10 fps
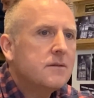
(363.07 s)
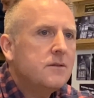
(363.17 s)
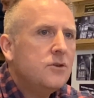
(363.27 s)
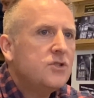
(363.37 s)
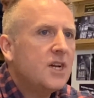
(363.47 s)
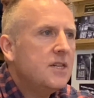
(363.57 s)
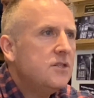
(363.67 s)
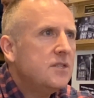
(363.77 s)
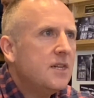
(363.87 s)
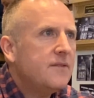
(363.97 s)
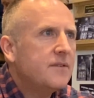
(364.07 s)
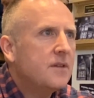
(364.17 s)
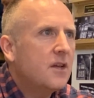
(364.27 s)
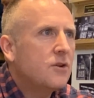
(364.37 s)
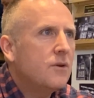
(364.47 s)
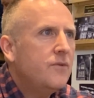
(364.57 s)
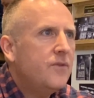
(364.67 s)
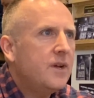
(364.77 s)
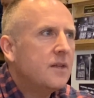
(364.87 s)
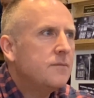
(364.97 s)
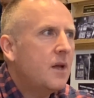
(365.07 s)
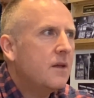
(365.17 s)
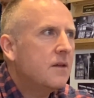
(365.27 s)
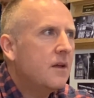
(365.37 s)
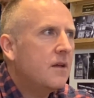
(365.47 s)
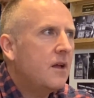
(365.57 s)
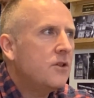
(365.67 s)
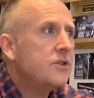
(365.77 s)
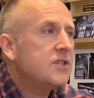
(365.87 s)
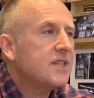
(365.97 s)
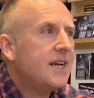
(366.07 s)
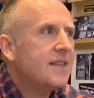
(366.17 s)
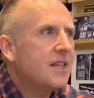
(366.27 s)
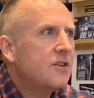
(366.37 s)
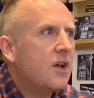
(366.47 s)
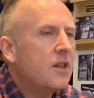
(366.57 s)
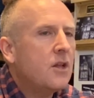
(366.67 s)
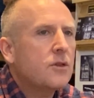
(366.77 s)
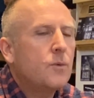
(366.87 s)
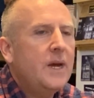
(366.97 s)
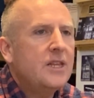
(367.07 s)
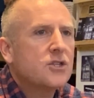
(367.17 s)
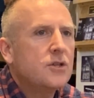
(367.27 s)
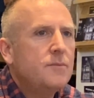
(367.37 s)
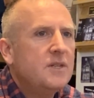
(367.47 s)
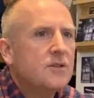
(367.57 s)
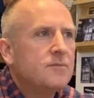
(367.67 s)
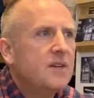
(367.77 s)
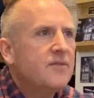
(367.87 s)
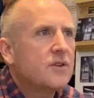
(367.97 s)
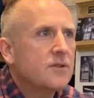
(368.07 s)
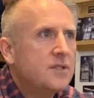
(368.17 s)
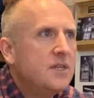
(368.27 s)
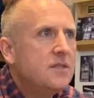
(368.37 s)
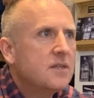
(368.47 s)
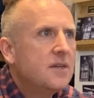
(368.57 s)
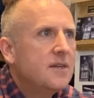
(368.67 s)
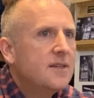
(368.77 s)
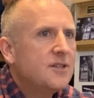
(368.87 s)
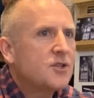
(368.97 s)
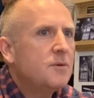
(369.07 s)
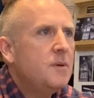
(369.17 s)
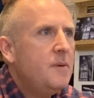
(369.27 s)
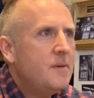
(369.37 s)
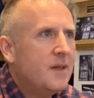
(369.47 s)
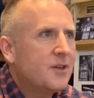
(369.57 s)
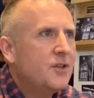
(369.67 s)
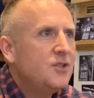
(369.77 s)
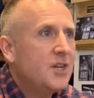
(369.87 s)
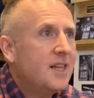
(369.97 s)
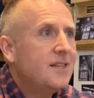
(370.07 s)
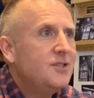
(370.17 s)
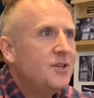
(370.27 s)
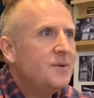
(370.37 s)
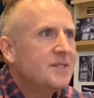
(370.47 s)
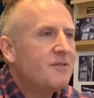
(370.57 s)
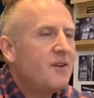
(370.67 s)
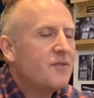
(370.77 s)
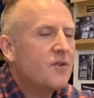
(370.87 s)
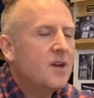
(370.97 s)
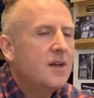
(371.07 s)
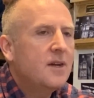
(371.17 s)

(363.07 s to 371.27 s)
you know, challenge yourself and go for it, and understand that along the way there's going to be some difficulties. There's going to be people that are going to challenge you as a referee.